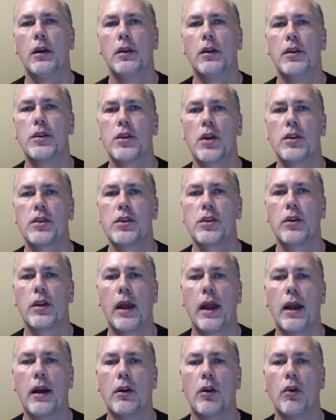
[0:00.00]
There's also
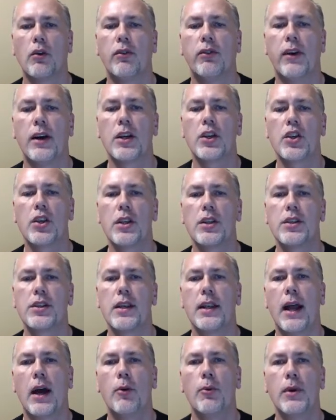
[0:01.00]
the arrow functions
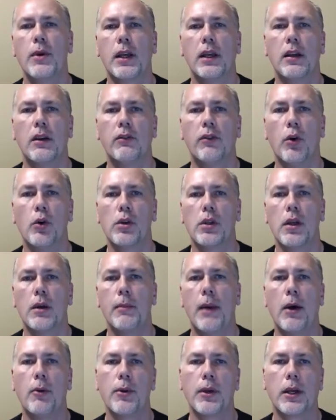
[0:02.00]
and how we can invoke
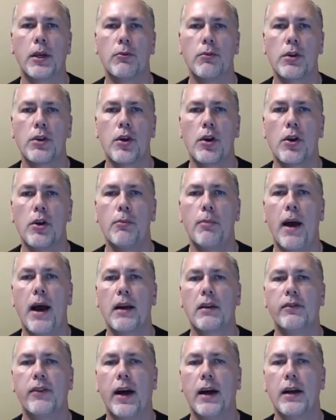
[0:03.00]
them, how we can return
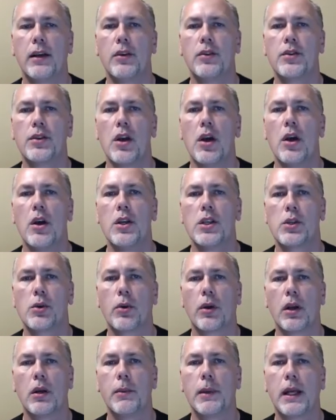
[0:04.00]
back values. So
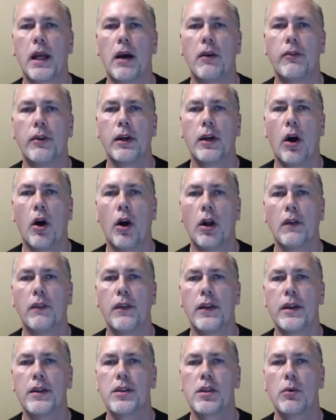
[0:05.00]
we're going to be covering all of
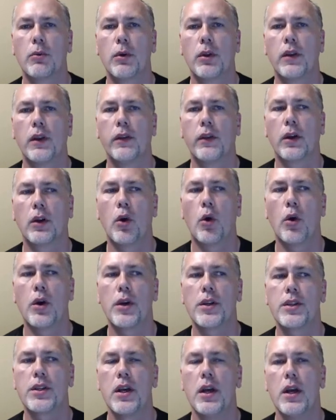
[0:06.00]
this within the
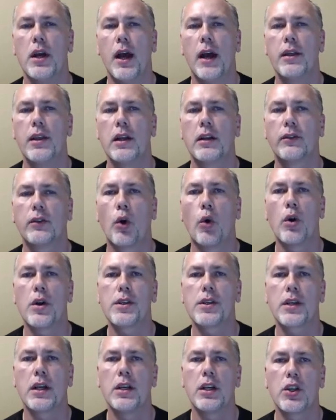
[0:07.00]
course. And then of
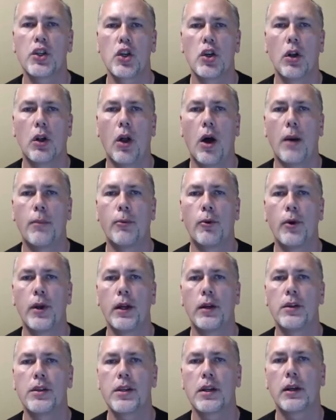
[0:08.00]
course, conditional
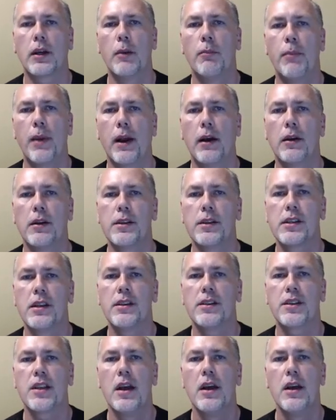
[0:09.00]
operators and
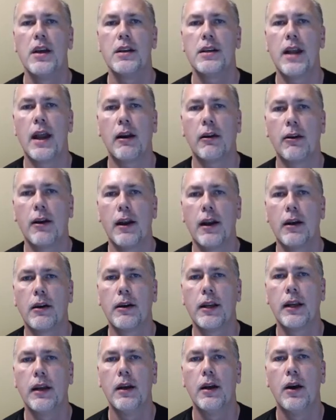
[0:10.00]
comparisons,
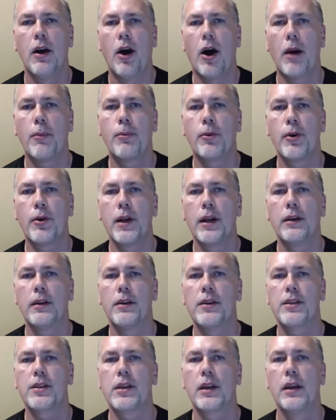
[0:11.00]
ternary
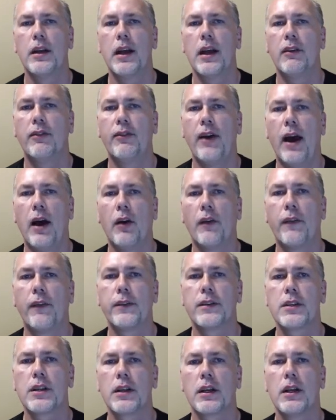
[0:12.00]
operators,
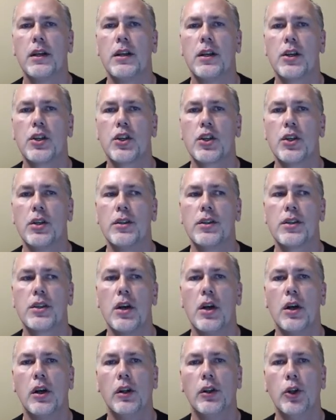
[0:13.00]
if-else conditions,
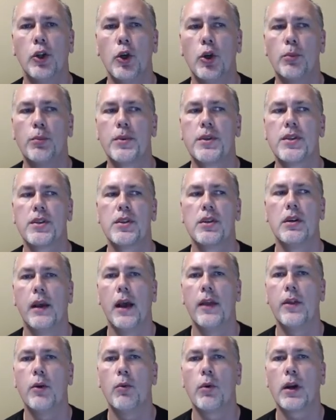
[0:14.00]
loops.
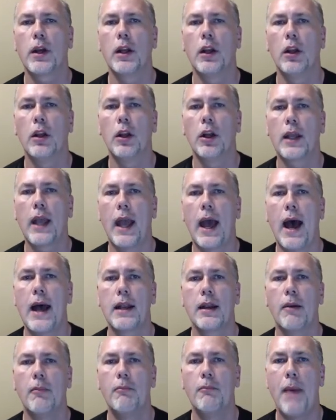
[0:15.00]
And then we're going to look
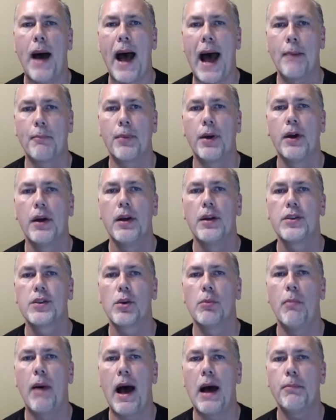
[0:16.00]
at map.
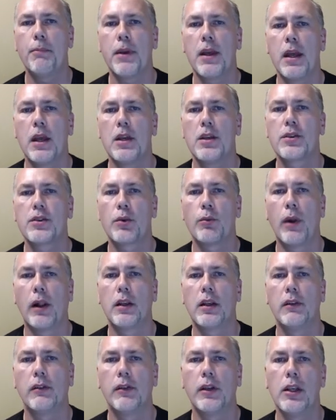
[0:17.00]
So map is
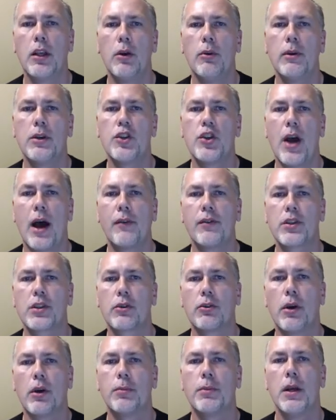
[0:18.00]
relatively new in
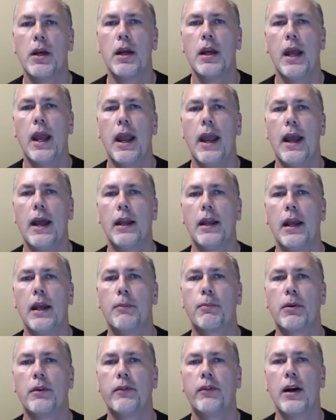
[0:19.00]
JavaScript and
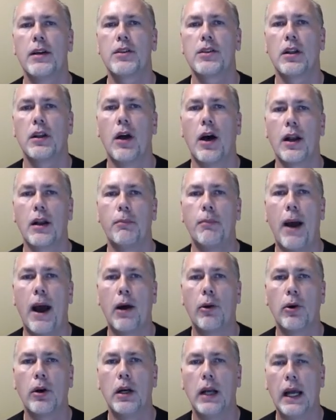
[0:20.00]
it provides a lot of
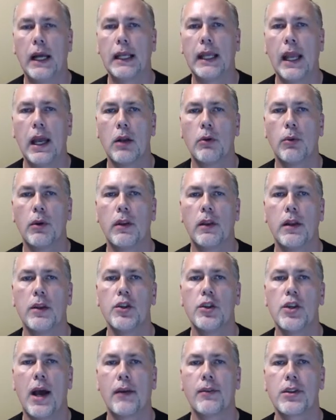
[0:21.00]
power, again,
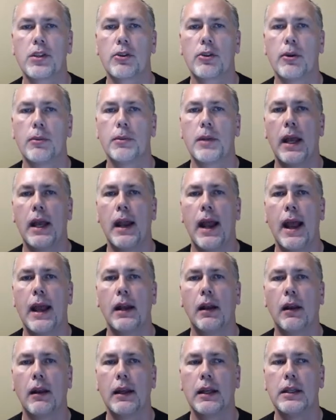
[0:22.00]
within JavaScript and
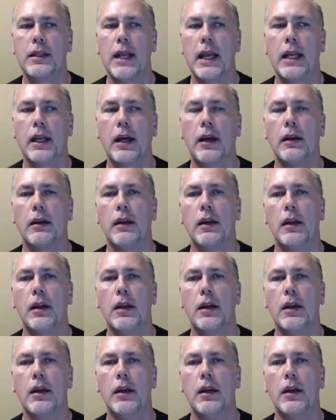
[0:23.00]
handling data.